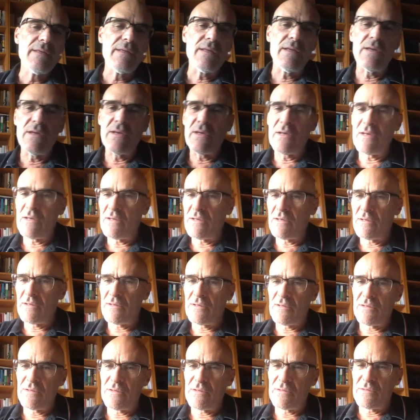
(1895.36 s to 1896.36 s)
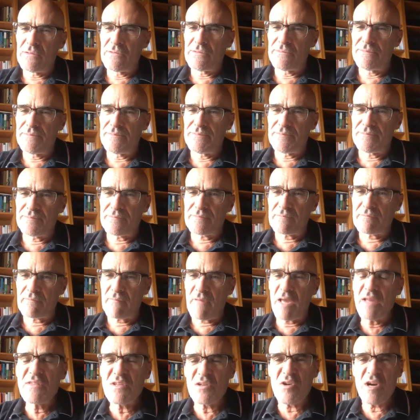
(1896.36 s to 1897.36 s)
um,
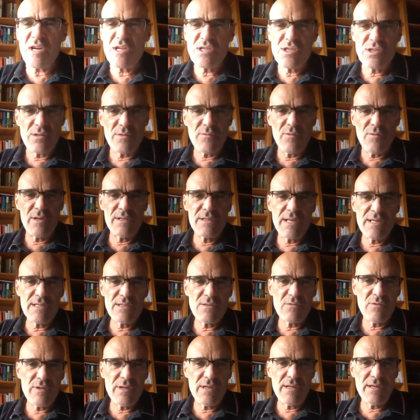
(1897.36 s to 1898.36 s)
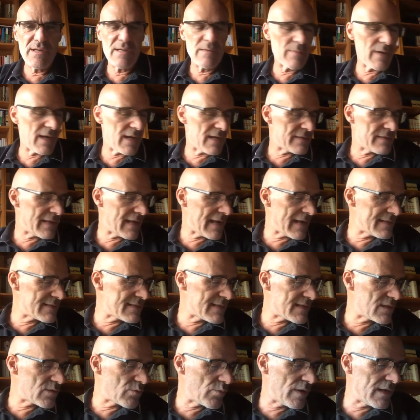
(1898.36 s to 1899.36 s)
integration of world history in my
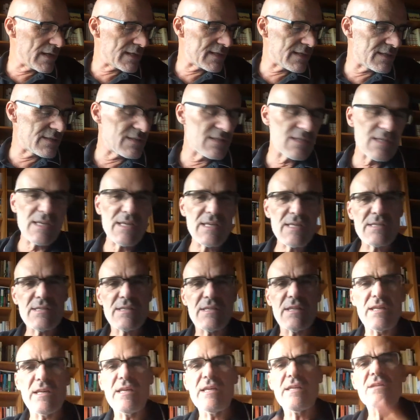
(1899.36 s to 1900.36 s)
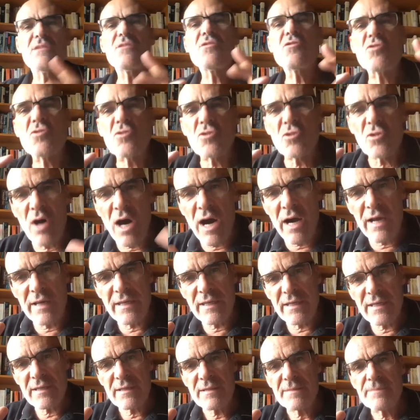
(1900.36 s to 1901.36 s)
analysis will consist in
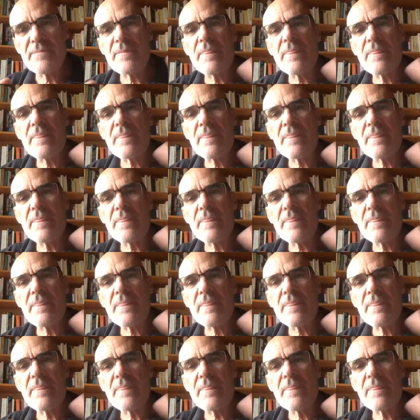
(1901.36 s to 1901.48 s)
trying